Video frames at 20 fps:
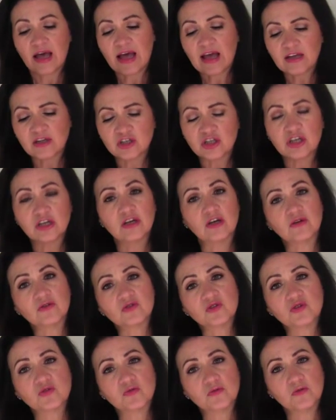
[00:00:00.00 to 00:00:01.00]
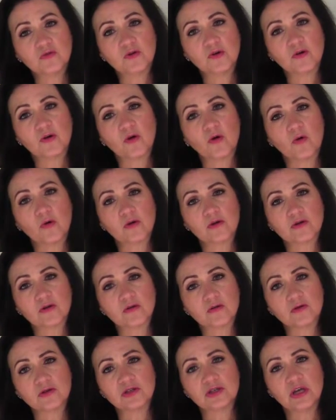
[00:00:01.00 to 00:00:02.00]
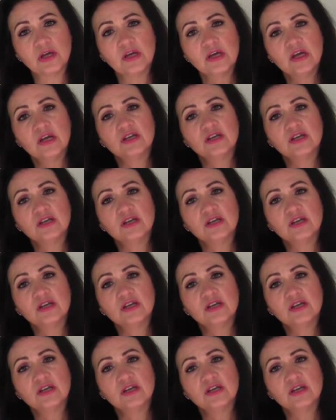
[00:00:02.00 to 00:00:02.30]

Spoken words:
As she goes through her orders,